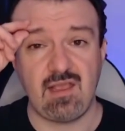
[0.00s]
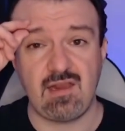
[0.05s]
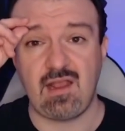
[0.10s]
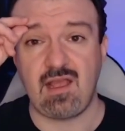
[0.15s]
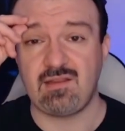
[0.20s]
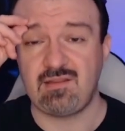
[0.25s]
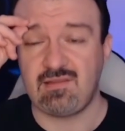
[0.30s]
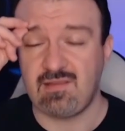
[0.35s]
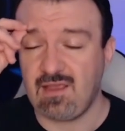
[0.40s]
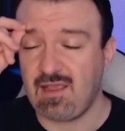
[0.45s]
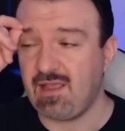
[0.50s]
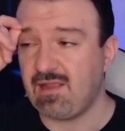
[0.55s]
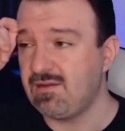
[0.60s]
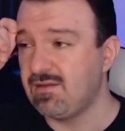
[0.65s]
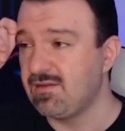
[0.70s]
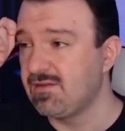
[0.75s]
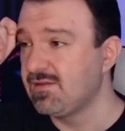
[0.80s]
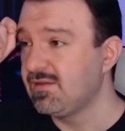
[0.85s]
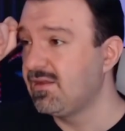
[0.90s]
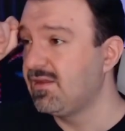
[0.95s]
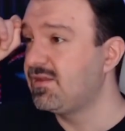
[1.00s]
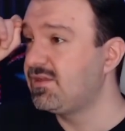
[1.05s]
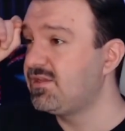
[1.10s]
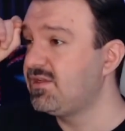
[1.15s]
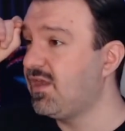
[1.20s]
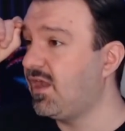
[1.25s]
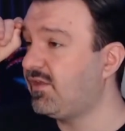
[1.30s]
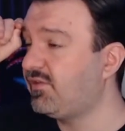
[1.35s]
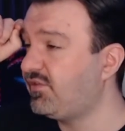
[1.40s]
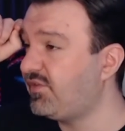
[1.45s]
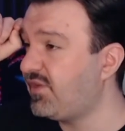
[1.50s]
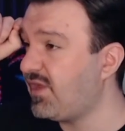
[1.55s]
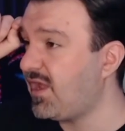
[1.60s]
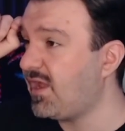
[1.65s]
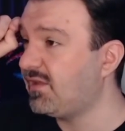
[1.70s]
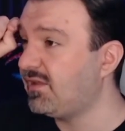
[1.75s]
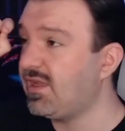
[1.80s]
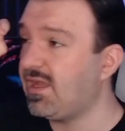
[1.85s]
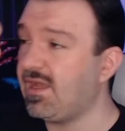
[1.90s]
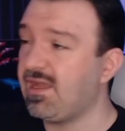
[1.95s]
10 out of 10, yes,
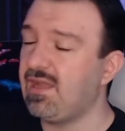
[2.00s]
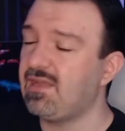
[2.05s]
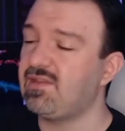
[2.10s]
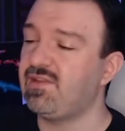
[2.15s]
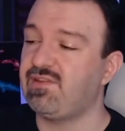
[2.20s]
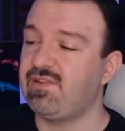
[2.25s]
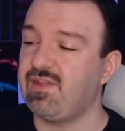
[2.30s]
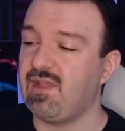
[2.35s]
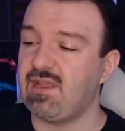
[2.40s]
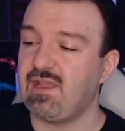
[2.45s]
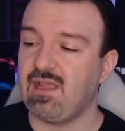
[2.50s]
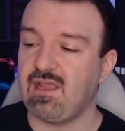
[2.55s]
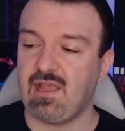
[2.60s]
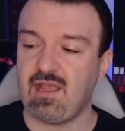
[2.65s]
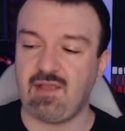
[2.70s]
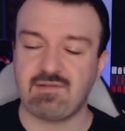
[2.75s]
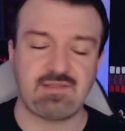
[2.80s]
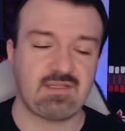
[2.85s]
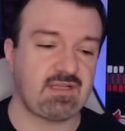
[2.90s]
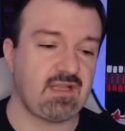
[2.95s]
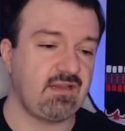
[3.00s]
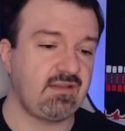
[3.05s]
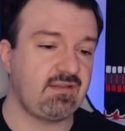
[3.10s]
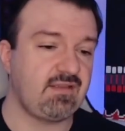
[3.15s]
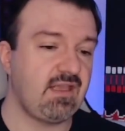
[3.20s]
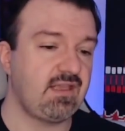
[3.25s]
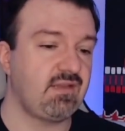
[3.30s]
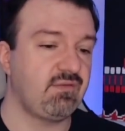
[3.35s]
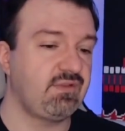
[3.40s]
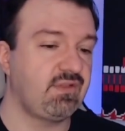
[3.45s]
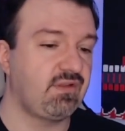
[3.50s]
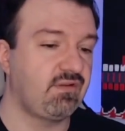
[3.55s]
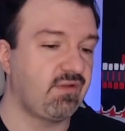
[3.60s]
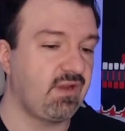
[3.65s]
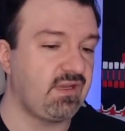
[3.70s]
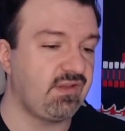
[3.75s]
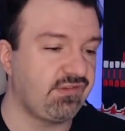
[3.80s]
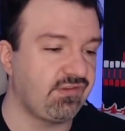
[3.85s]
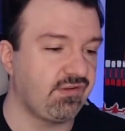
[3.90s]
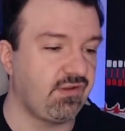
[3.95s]
sadly, I hate to say it, have to kind of take it with a
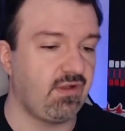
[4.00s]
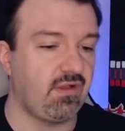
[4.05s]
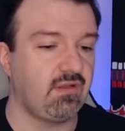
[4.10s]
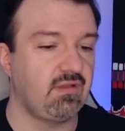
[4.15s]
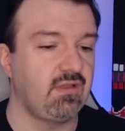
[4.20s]
grain of salt.